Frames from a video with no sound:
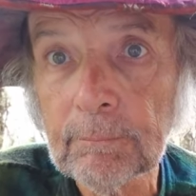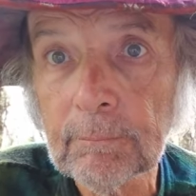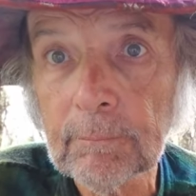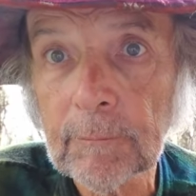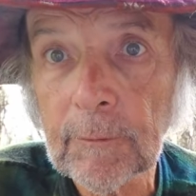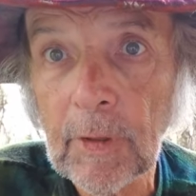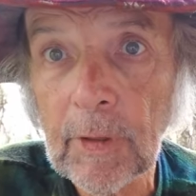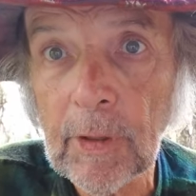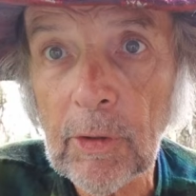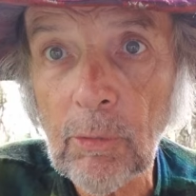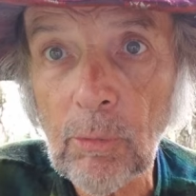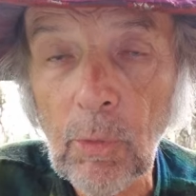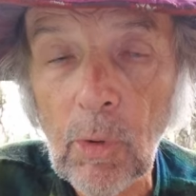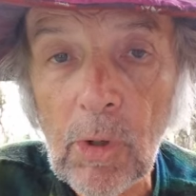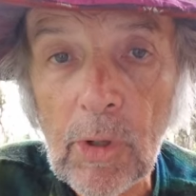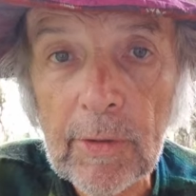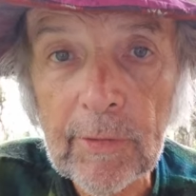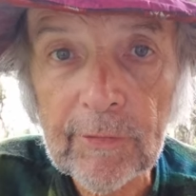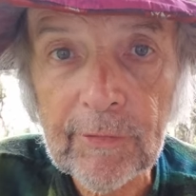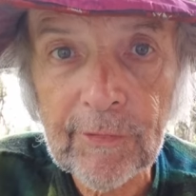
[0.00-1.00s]
He
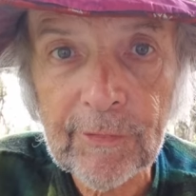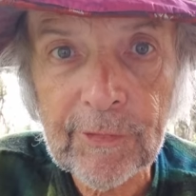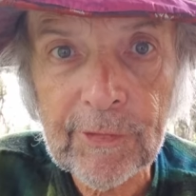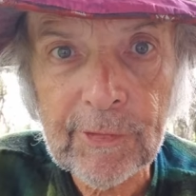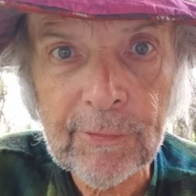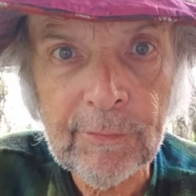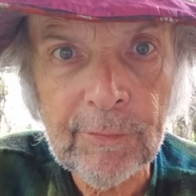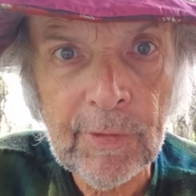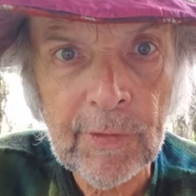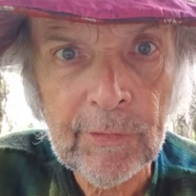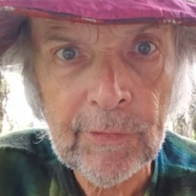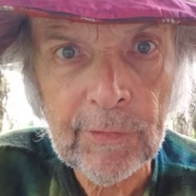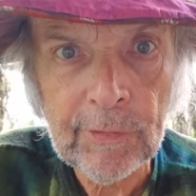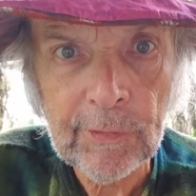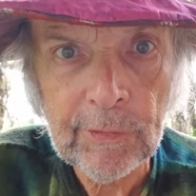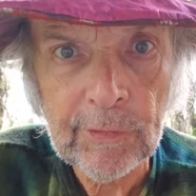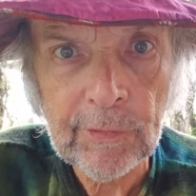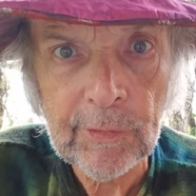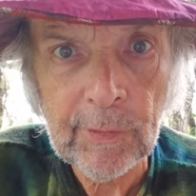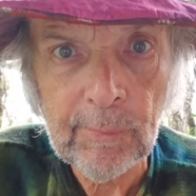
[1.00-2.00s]
wants to visit
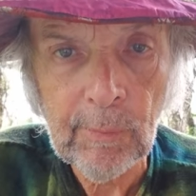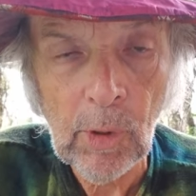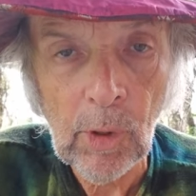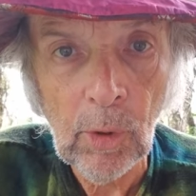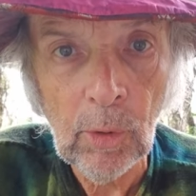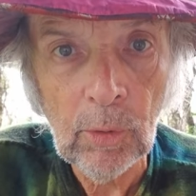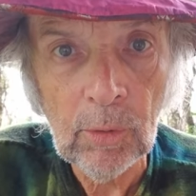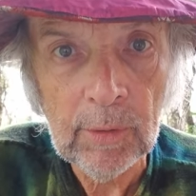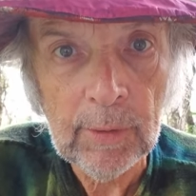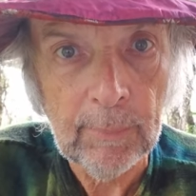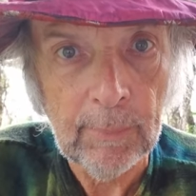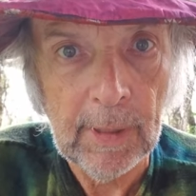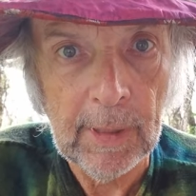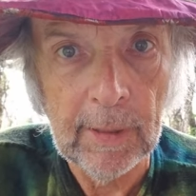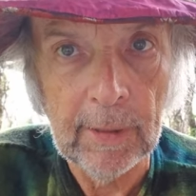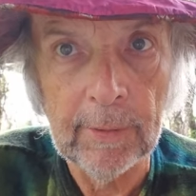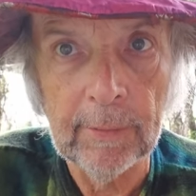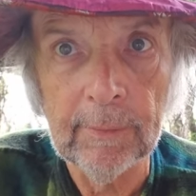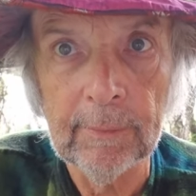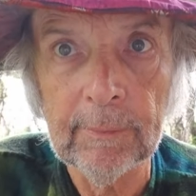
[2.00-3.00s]
some holy man